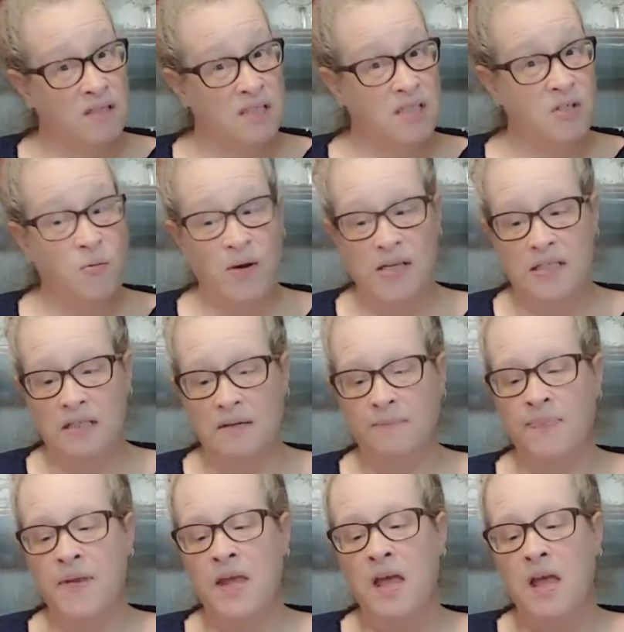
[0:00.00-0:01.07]
squeeze it.
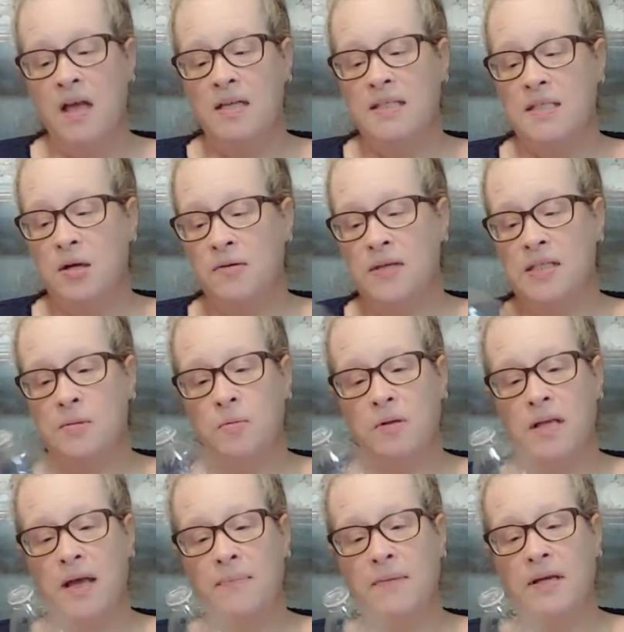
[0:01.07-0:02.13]
So this will
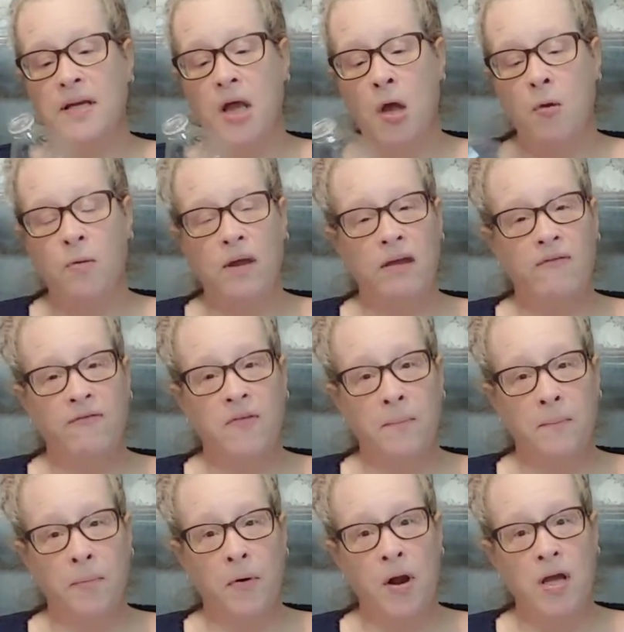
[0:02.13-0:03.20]
let me know if the
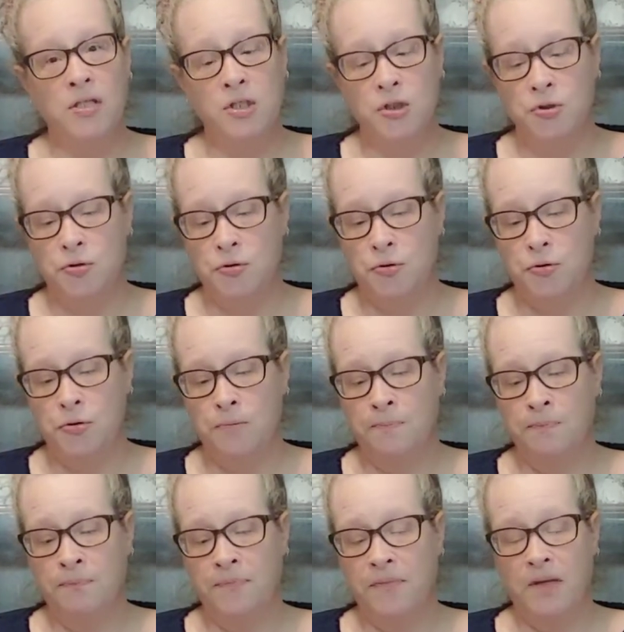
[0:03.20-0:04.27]
pressure
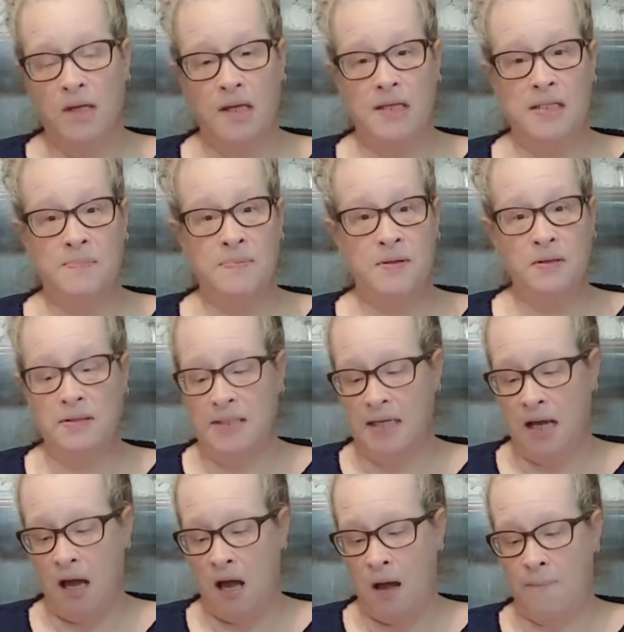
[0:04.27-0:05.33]
is
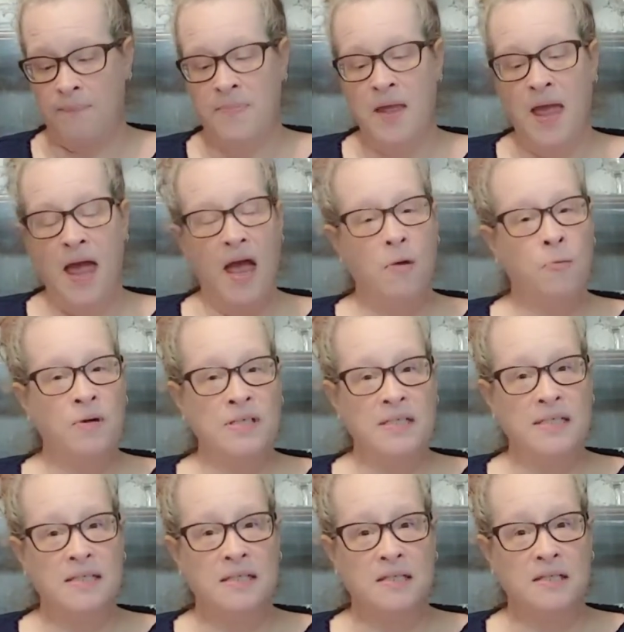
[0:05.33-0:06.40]
building up. And once
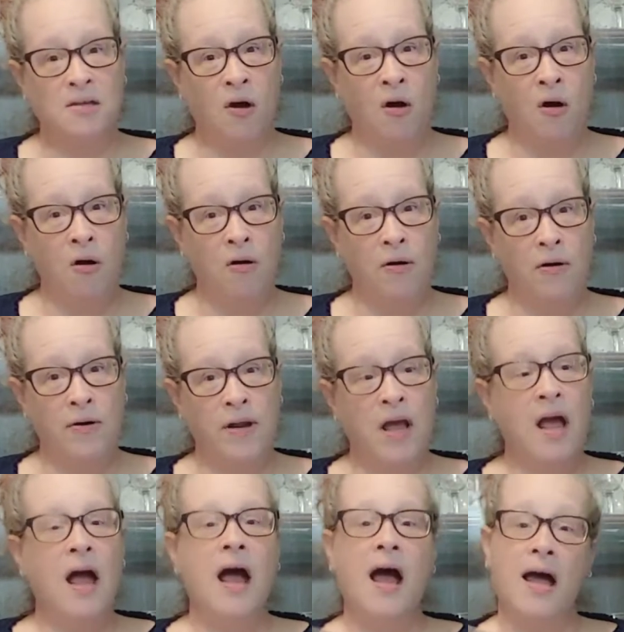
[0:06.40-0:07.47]
this is hard,
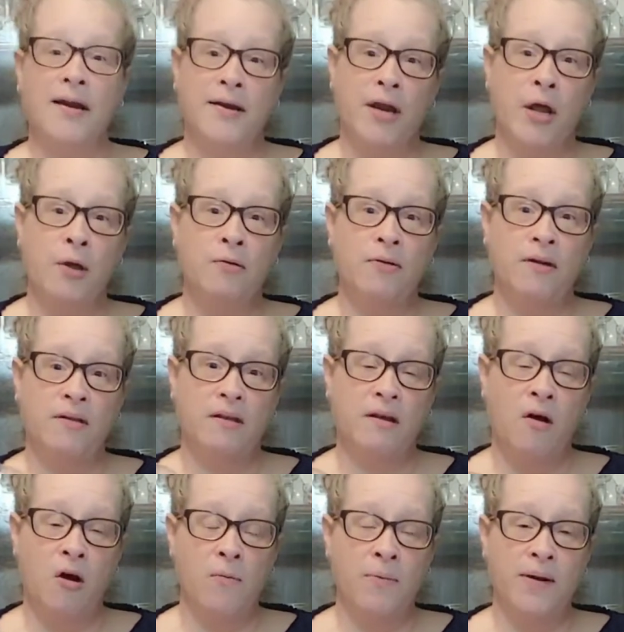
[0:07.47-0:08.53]
I know that the
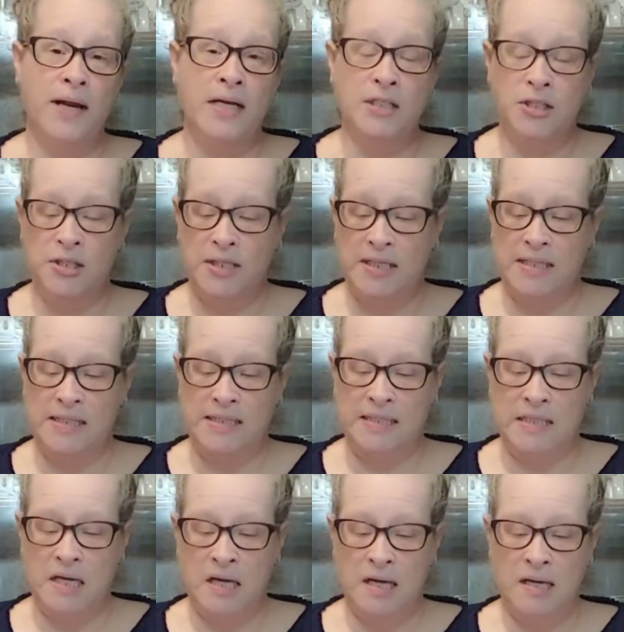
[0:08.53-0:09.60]
carbonation is
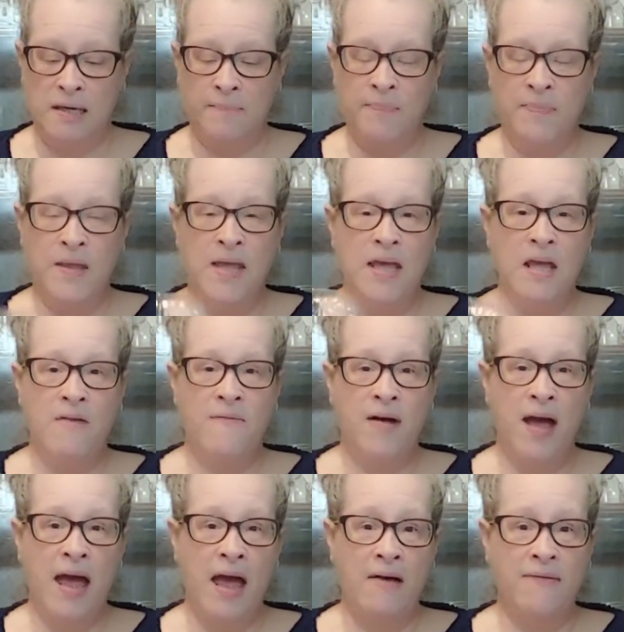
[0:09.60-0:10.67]
done. If I
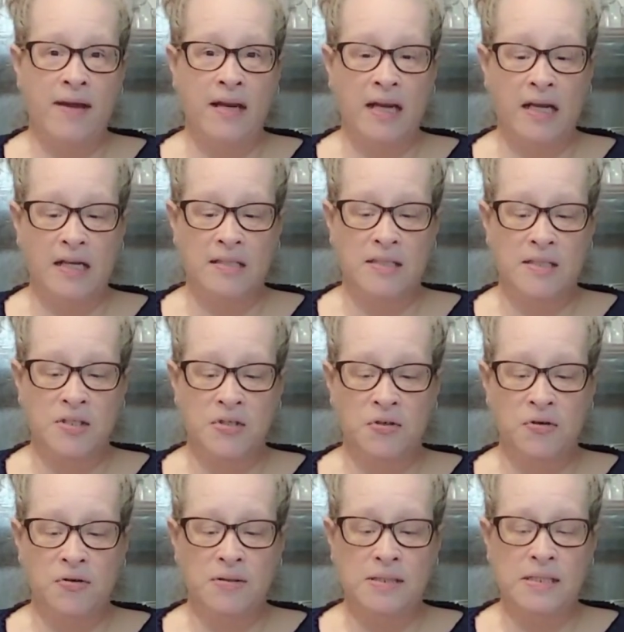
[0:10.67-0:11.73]
have any
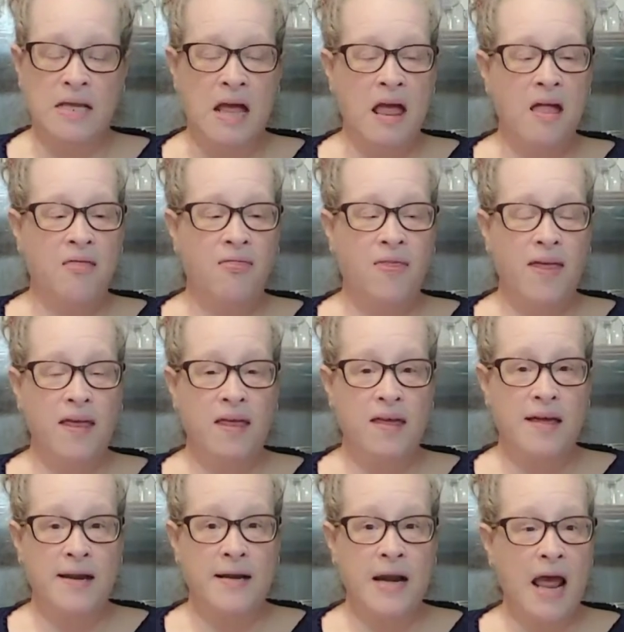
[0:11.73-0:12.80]
concerns,
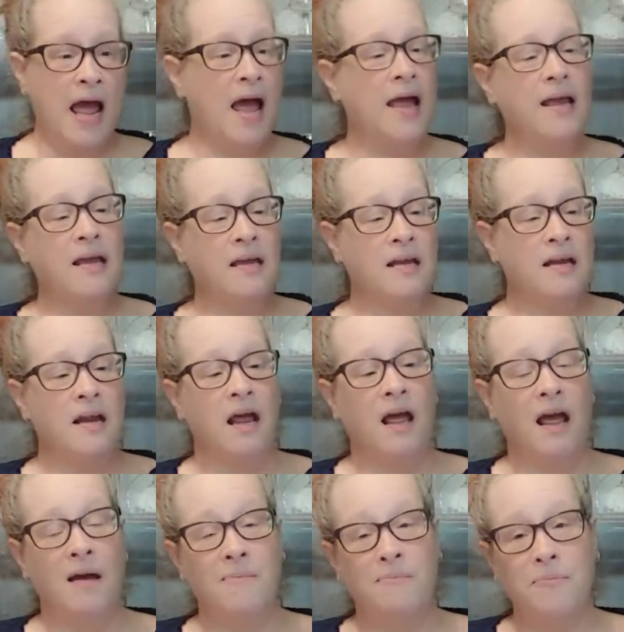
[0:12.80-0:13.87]
then I could
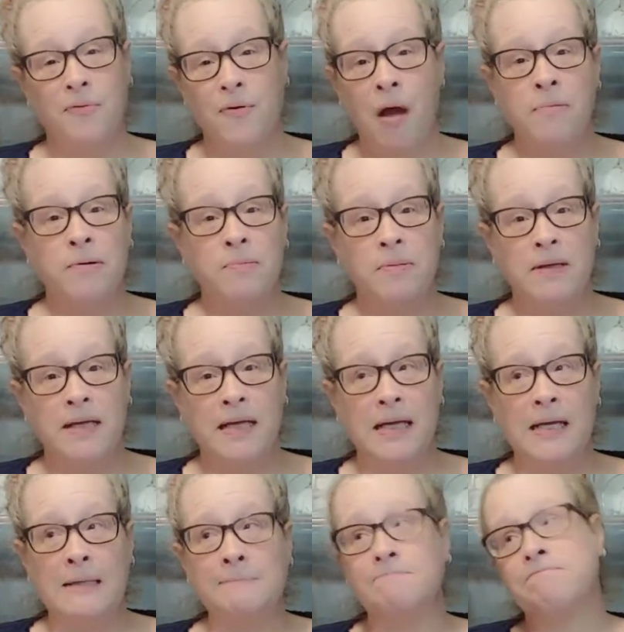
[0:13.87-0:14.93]

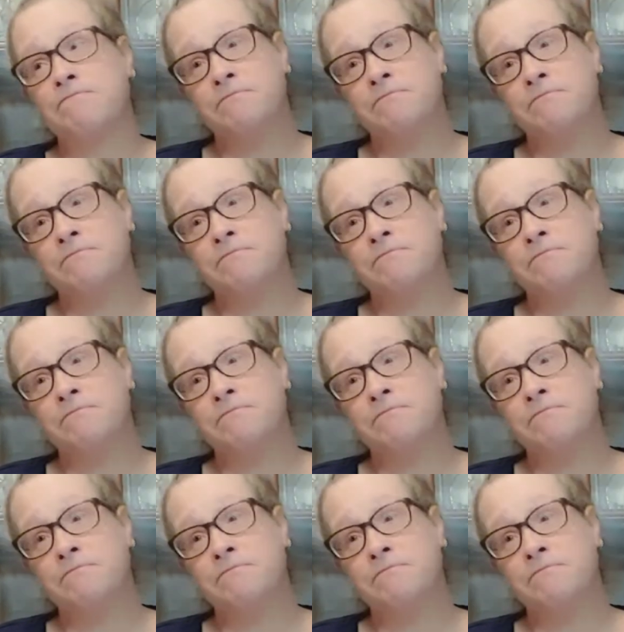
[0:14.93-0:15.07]
probably